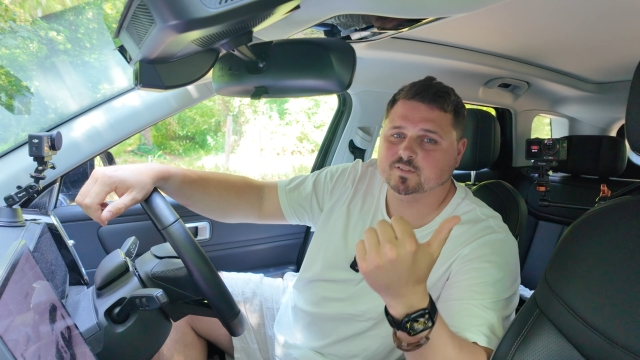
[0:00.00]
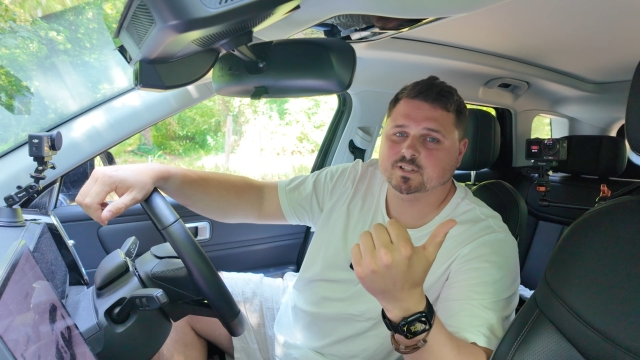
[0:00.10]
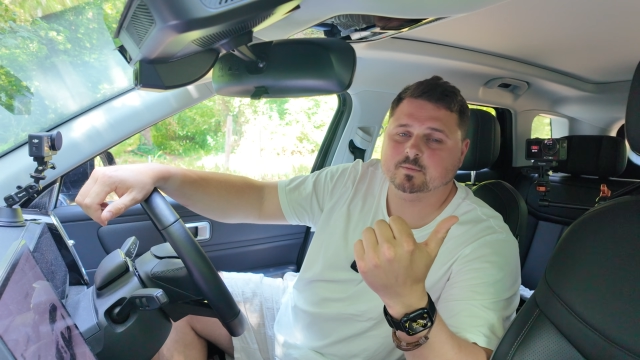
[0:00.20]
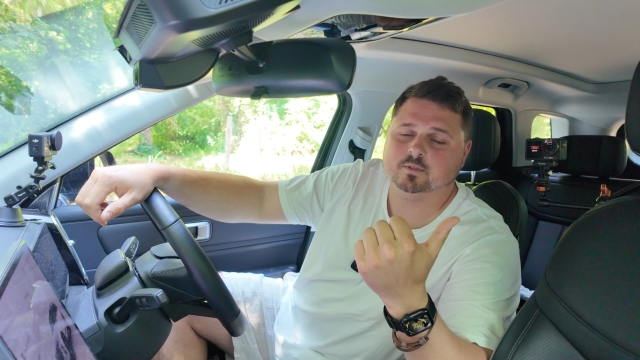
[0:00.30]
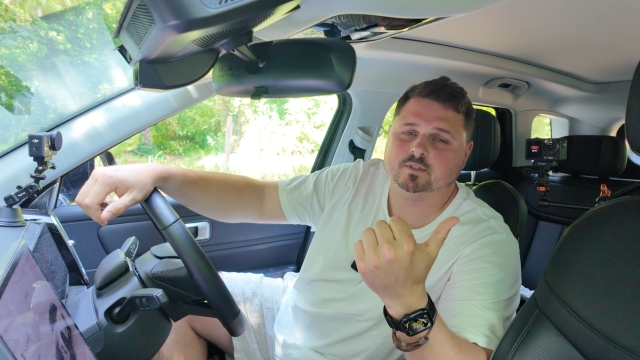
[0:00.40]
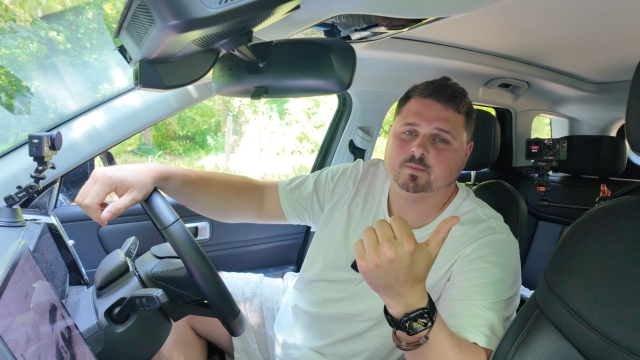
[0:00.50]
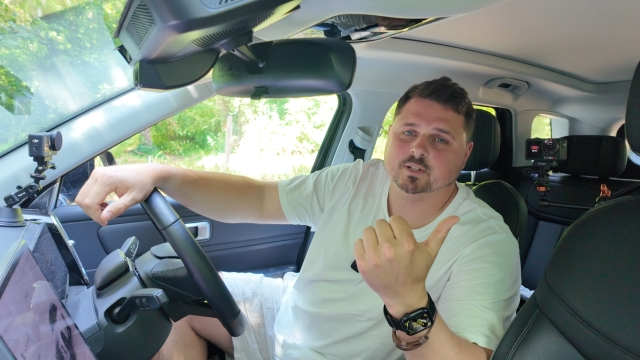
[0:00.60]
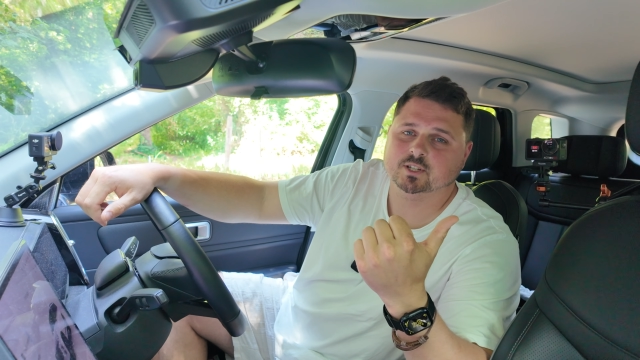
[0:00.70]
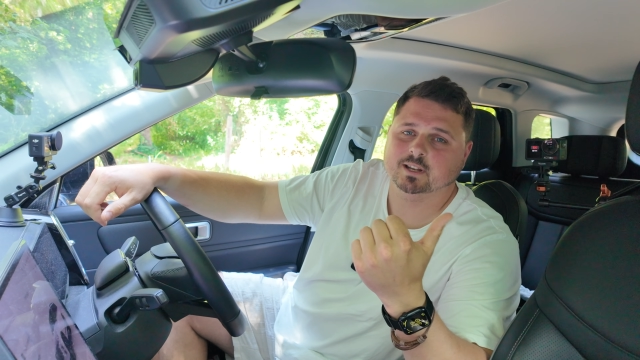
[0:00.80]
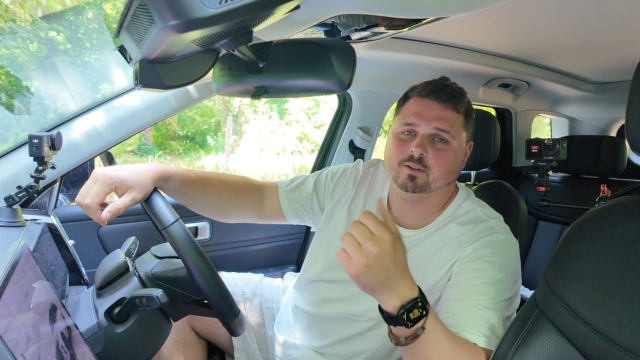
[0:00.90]
you've subbed onto
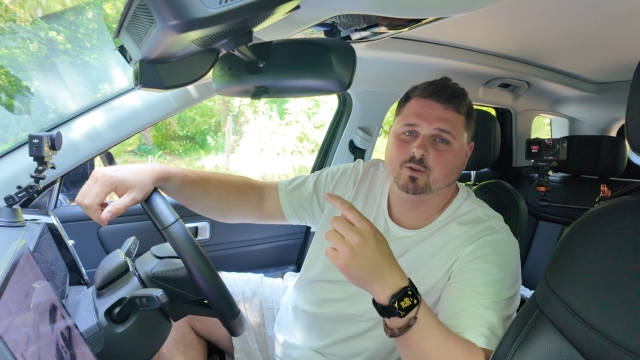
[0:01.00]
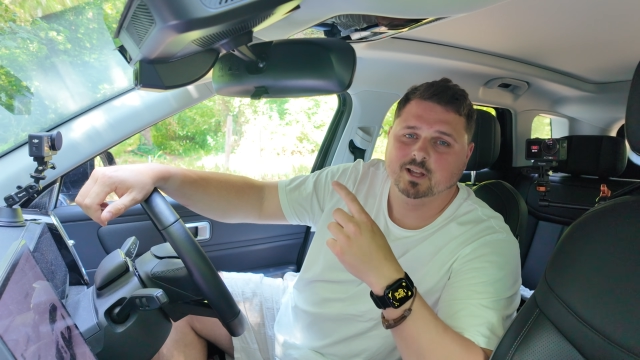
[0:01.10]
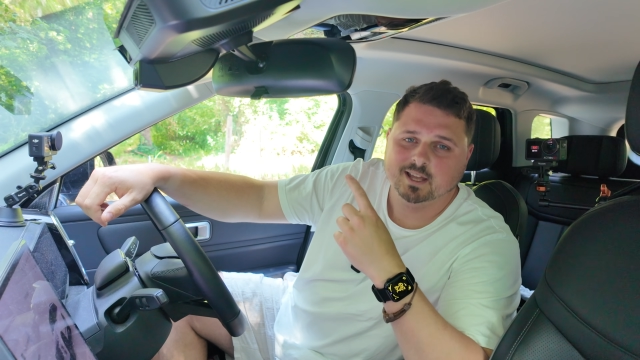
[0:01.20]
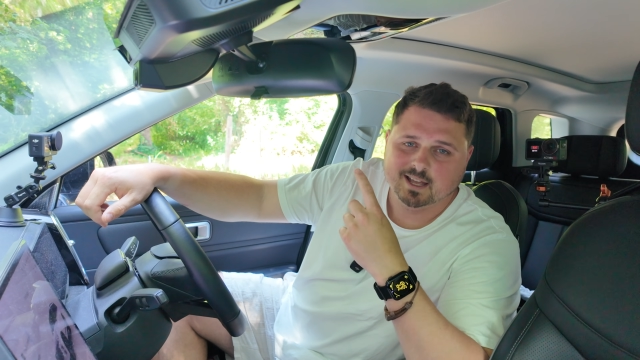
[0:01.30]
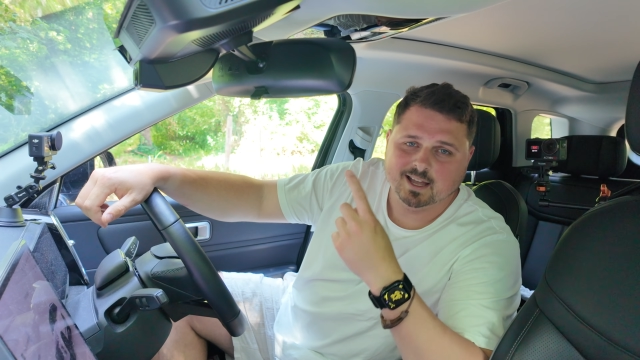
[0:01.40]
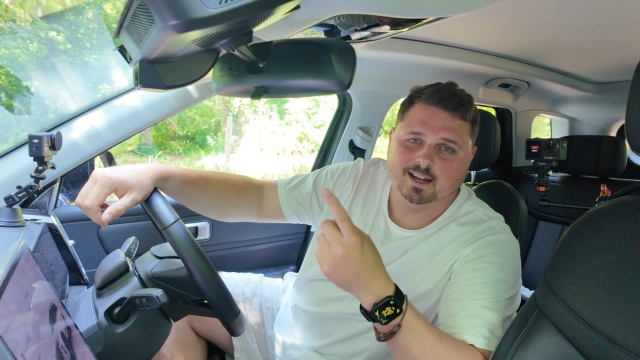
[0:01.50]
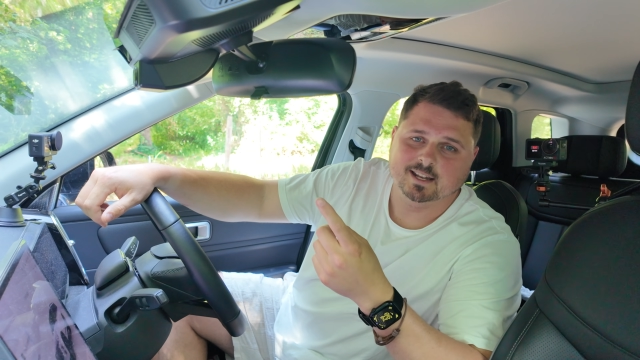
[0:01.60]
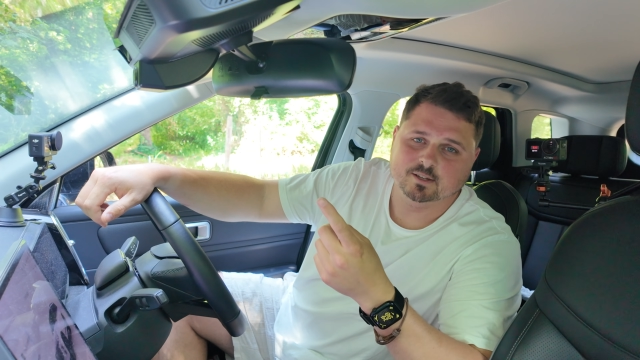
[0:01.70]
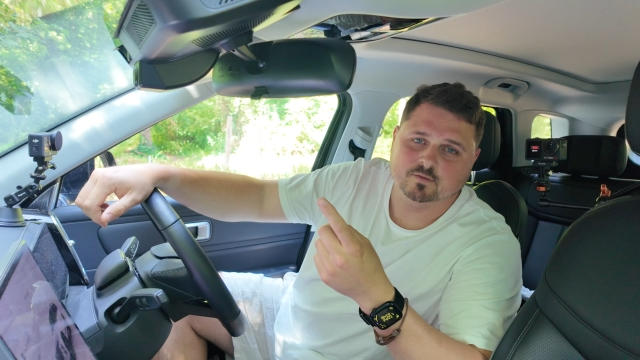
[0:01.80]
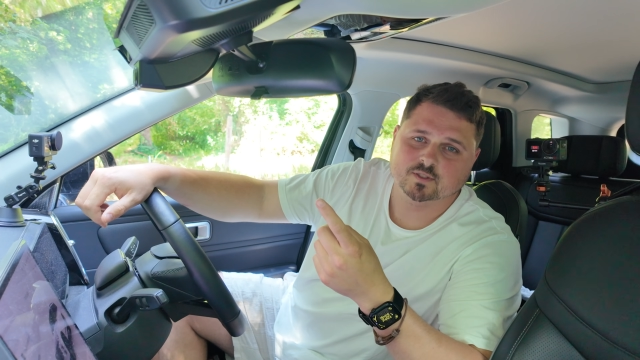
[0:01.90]
my channel and
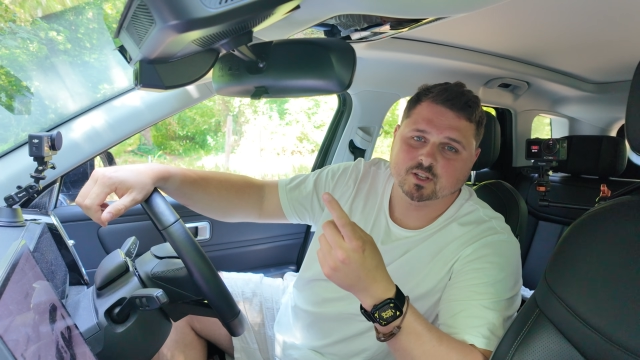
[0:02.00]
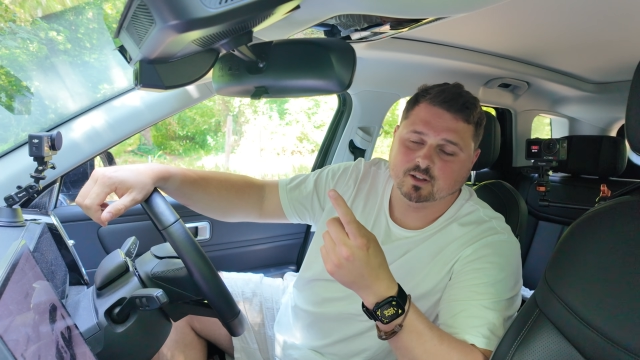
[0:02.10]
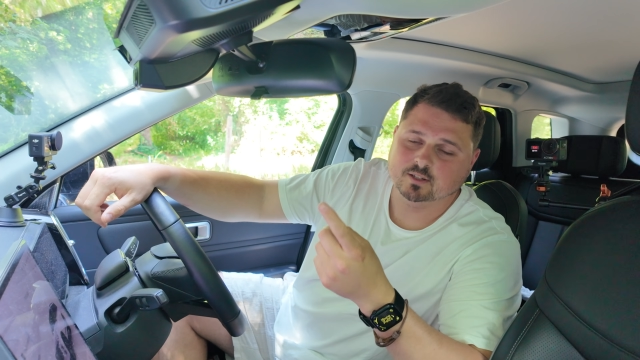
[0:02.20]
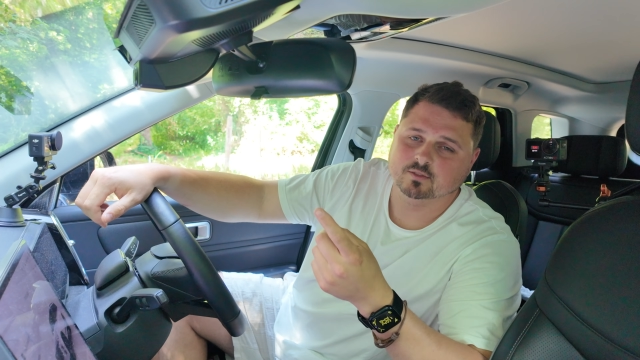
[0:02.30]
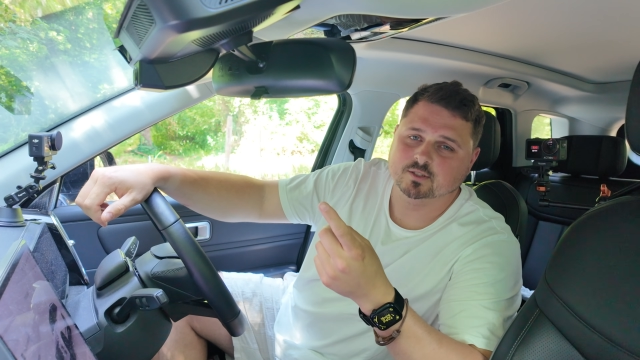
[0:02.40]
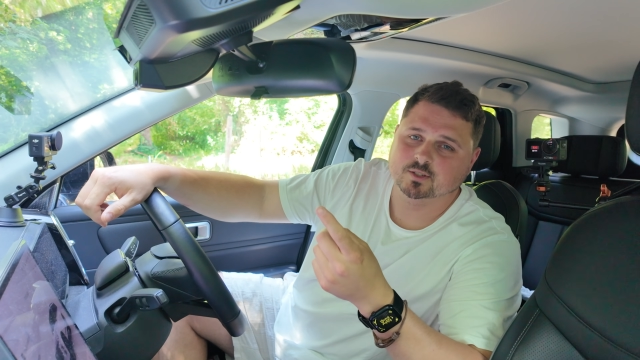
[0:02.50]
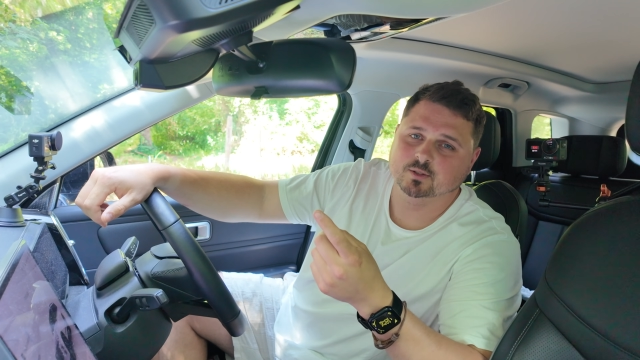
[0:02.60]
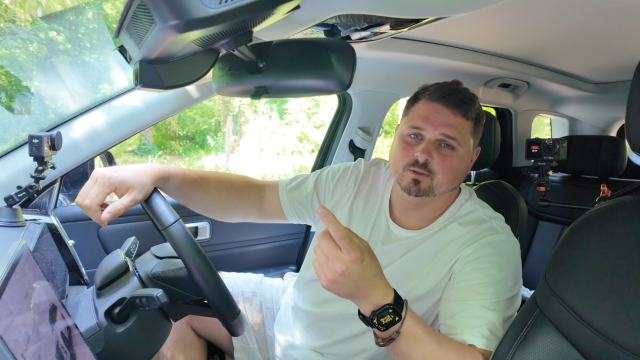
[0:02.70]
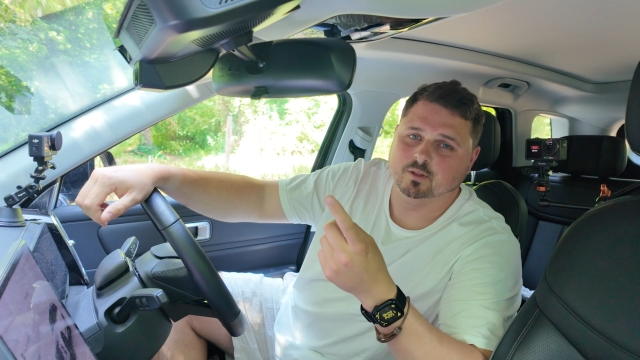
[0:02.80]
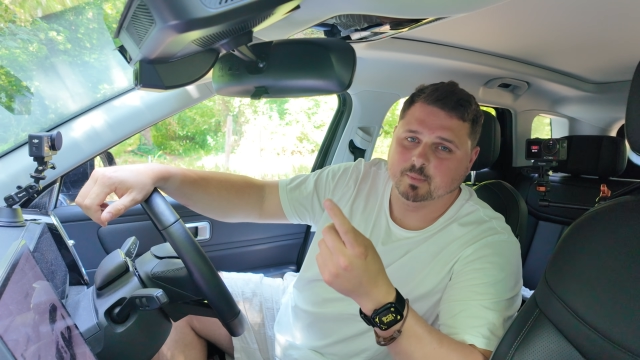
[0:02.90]
then you've signed on
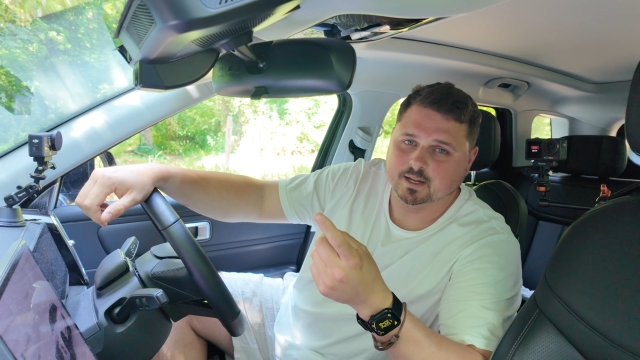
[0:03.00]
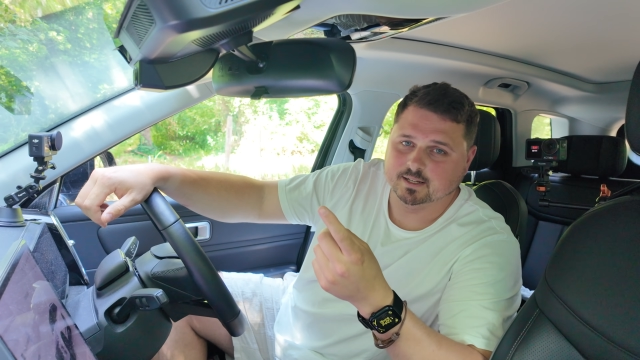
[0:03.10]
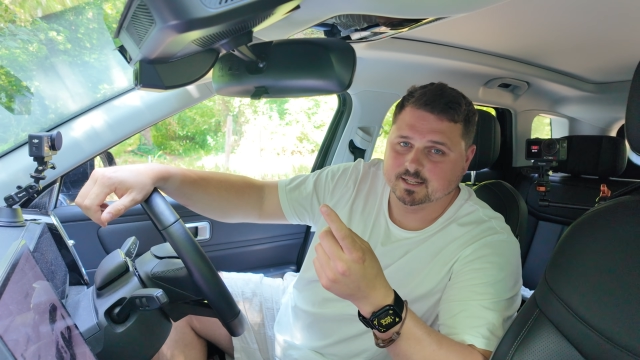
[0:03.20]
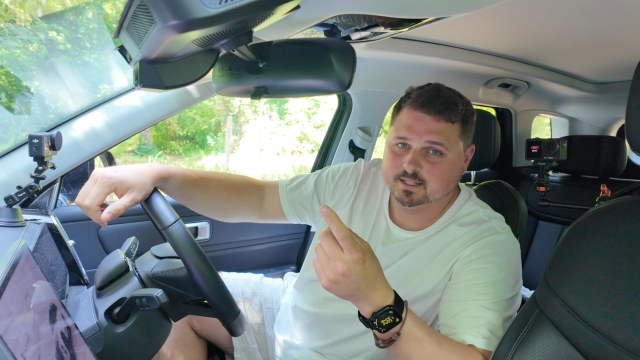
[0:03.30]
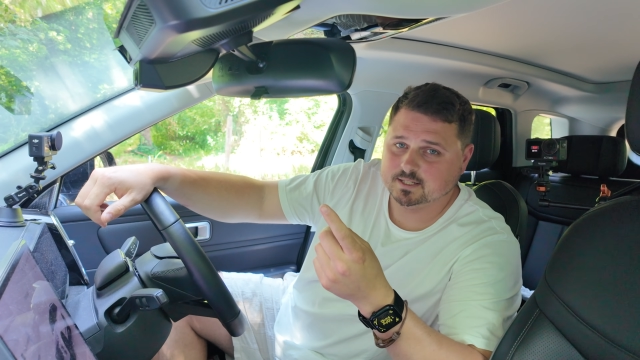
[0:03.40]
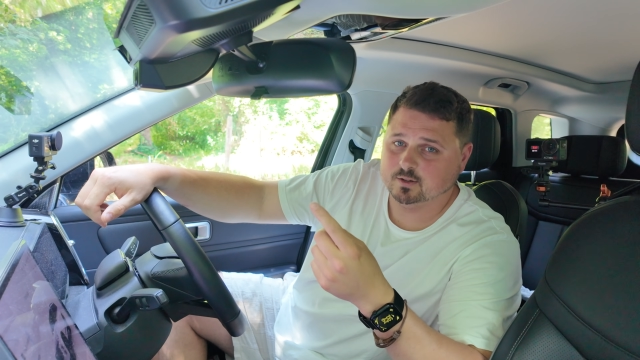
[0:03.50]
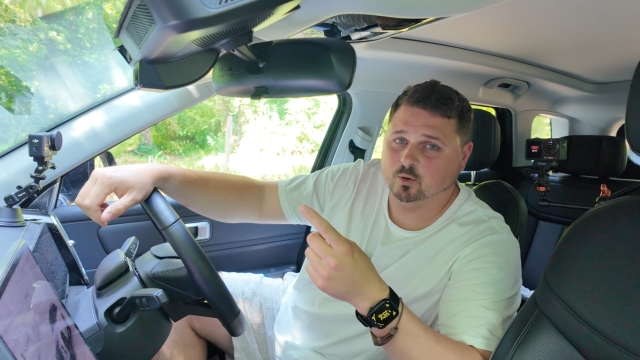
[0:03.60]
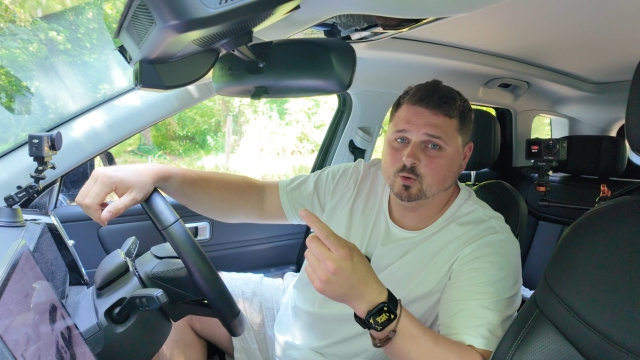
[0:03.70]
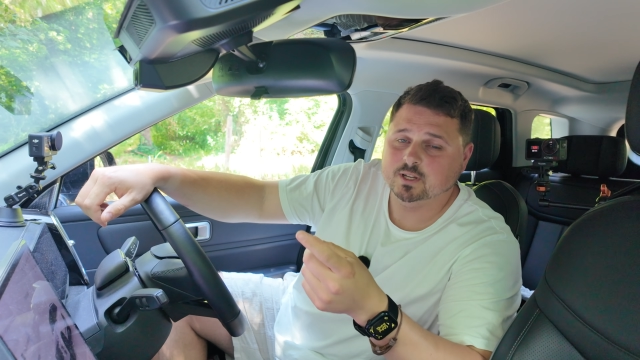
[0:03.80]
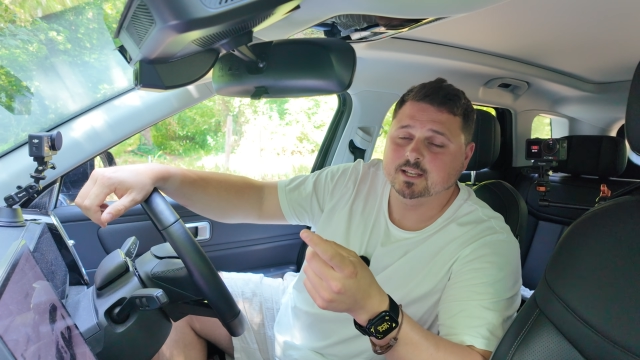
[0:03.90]
to the mailing list,
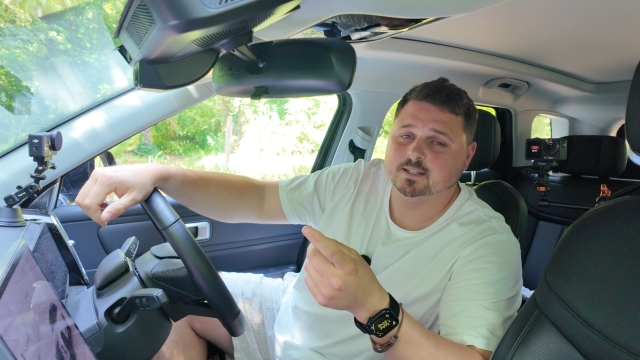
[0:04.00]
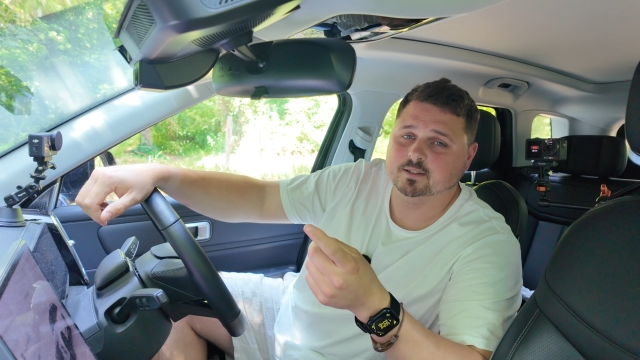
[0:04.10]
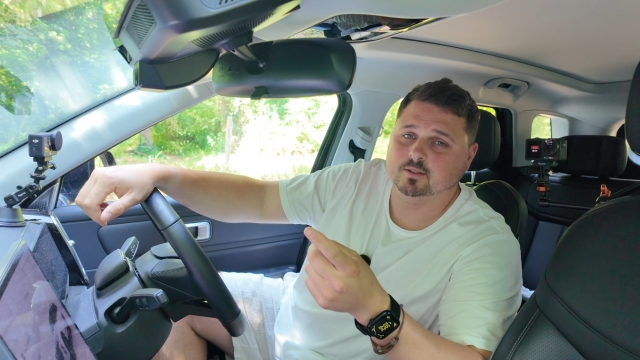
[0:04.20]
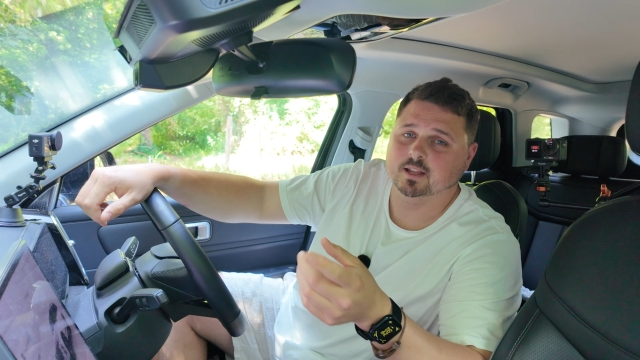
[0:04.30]
all you need to do